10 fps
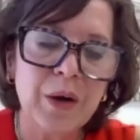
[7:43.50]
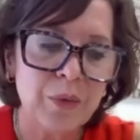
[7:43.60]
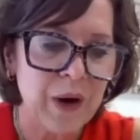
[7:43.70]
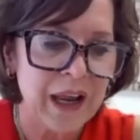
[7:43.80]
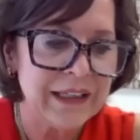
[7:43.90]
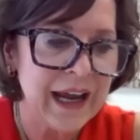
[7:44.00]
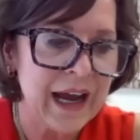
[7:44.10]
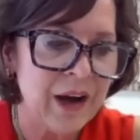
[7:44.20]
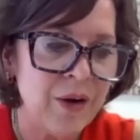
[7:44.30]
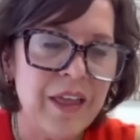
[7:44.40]
right
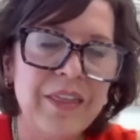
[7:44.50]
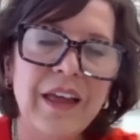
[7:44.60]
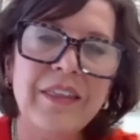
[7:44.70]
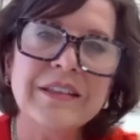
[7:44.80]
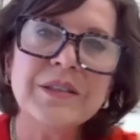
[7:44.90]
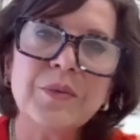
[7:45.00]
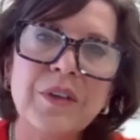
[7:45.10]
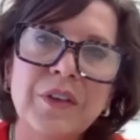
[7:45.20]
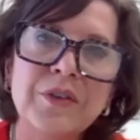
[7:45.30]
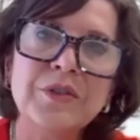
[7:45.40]
now,
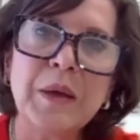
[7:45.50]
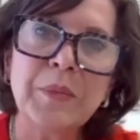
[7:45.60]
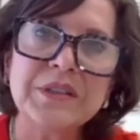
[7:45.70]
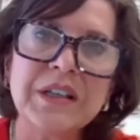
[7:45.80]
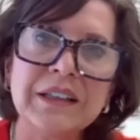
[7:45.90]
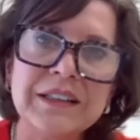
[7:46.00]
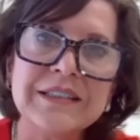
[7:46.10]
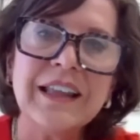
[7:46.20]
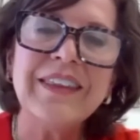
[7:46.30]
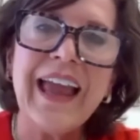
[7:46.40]
the newspaper is telling
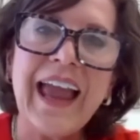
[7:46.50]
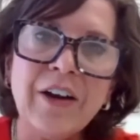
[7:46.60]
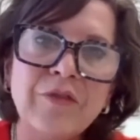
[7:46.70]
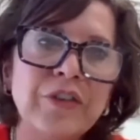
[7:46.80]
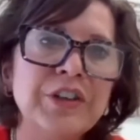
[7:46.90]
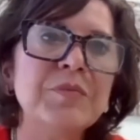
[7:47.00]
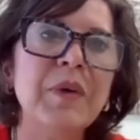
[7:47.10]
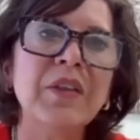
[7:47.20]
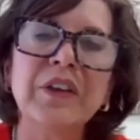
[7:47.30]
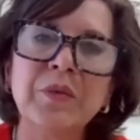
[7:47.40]
us that the average
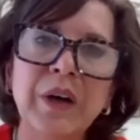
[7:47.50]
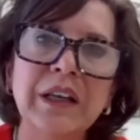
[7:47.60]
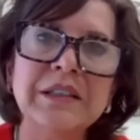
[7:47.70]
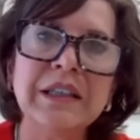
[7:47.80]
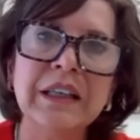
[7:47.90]
monthly rent